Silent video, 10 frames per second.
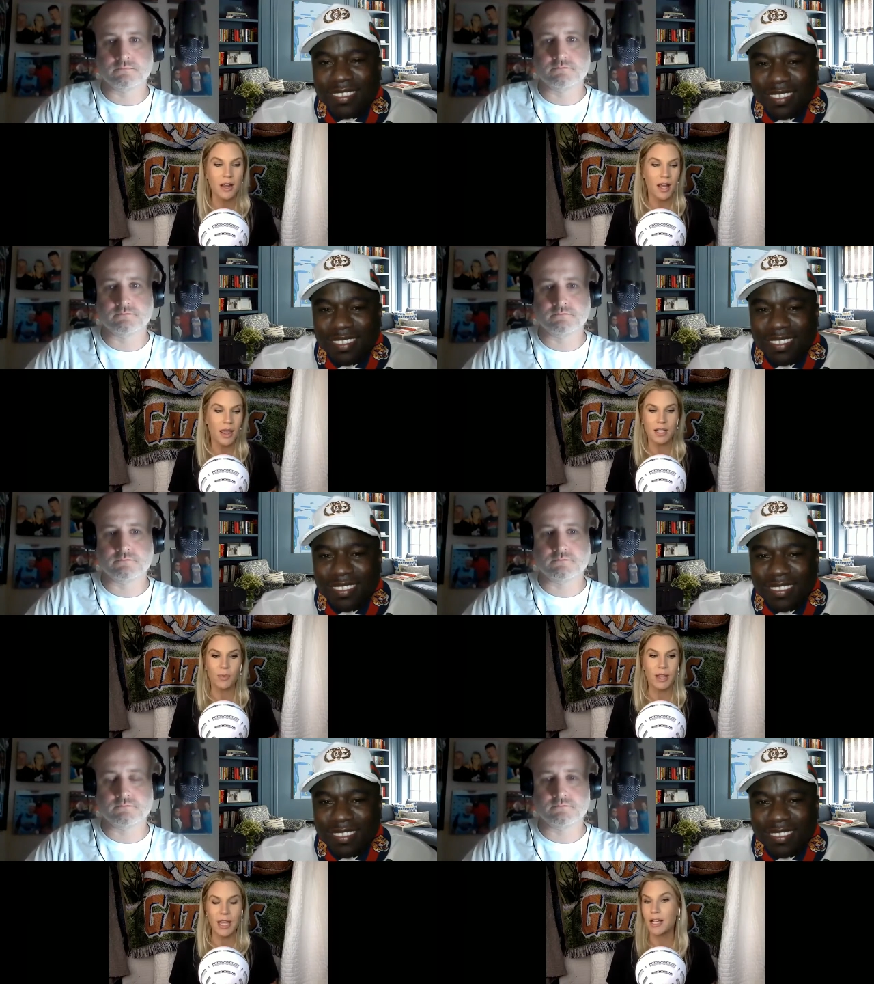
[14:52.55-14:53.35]
Speaker 1: and that's
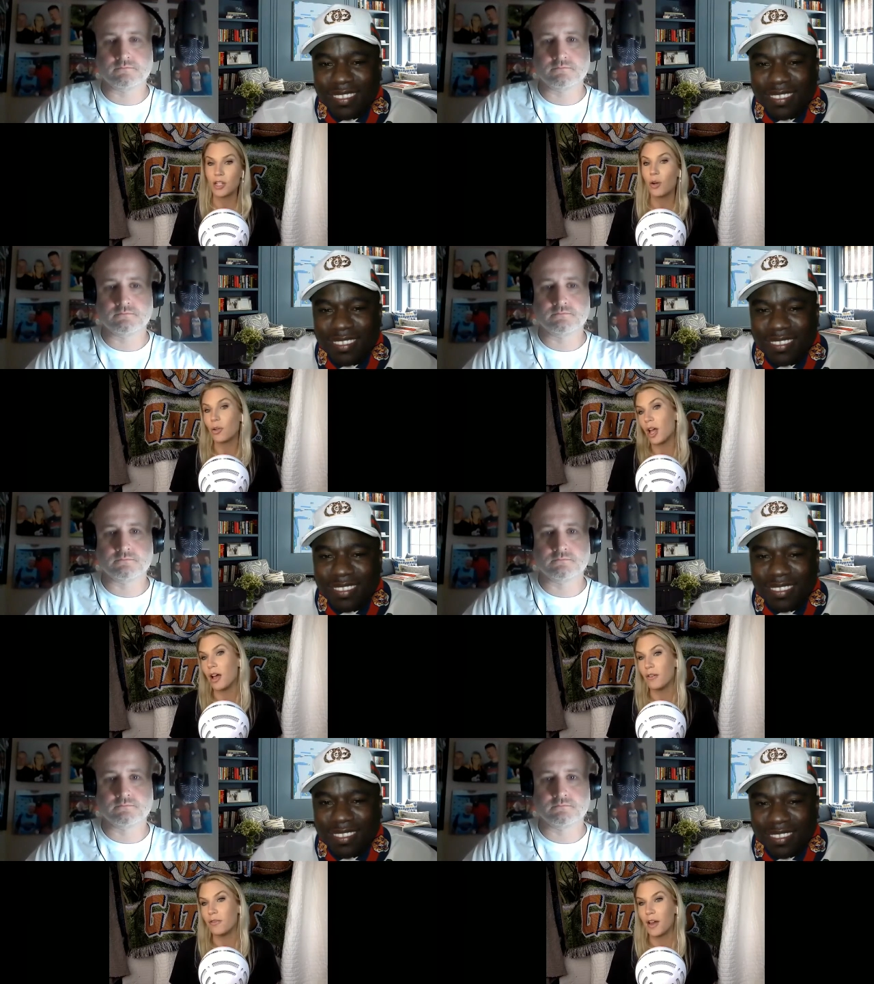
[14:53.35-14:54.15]
one thing i don't
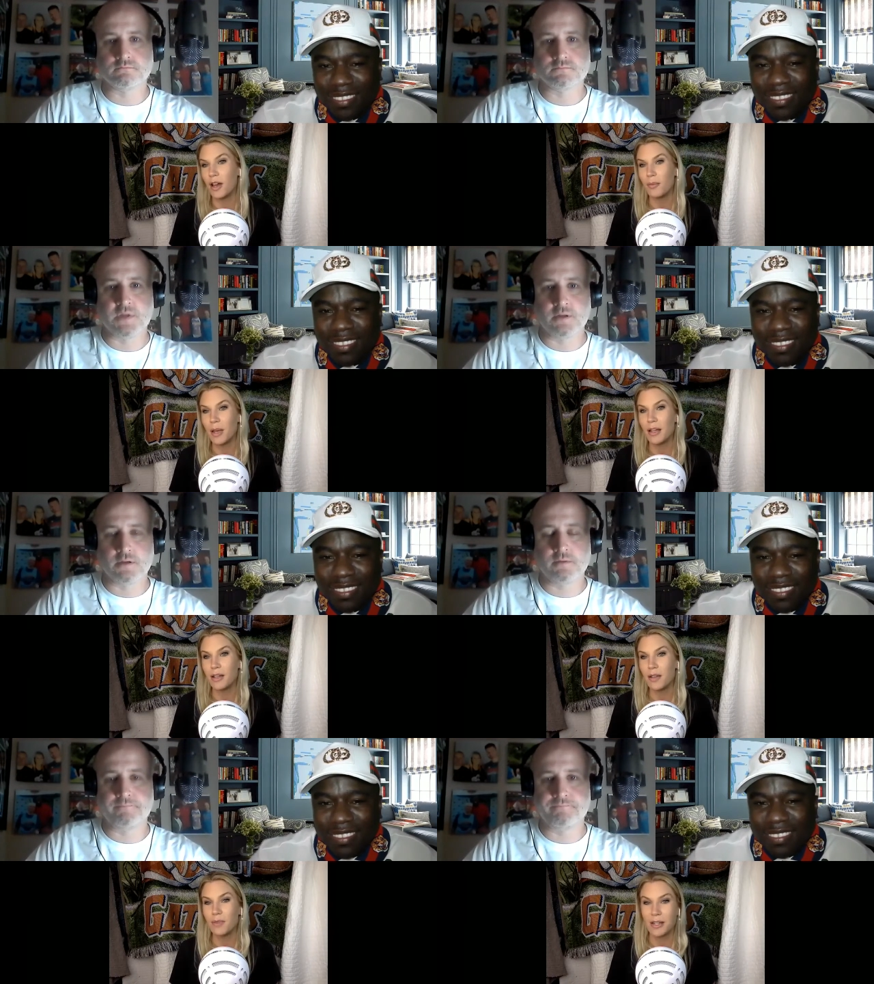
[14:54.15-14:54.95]
love um and
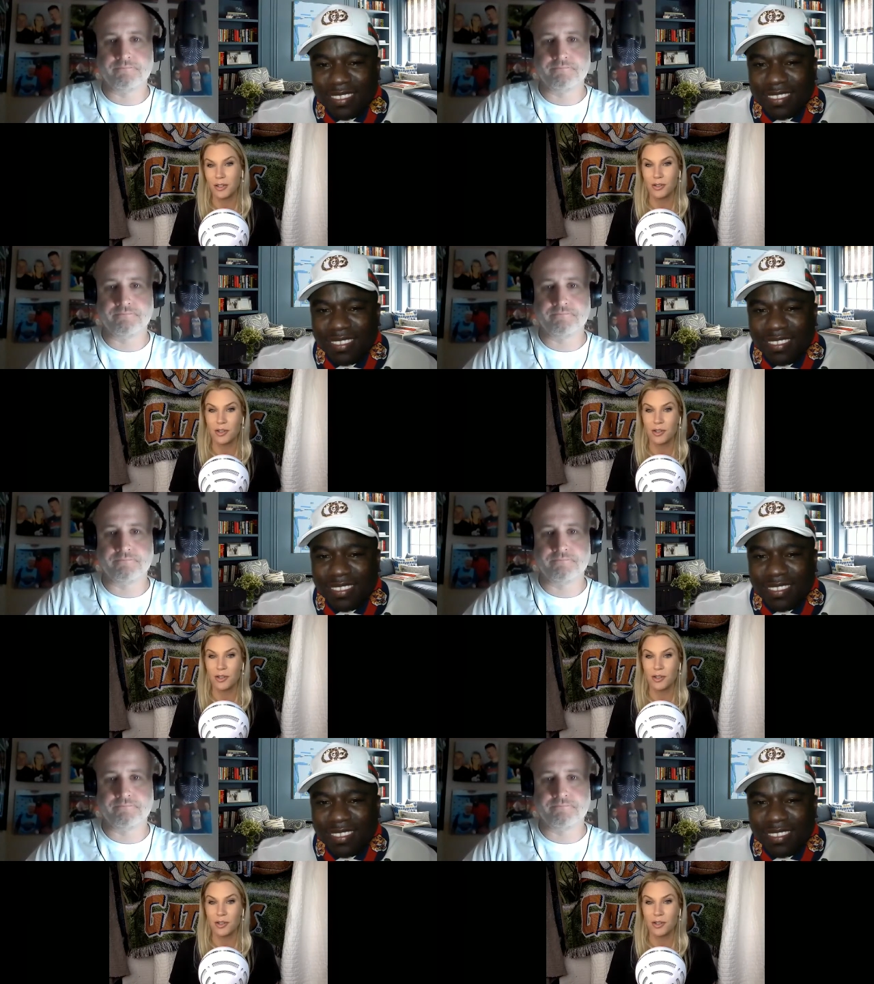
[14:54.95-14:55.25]
and wrestlers are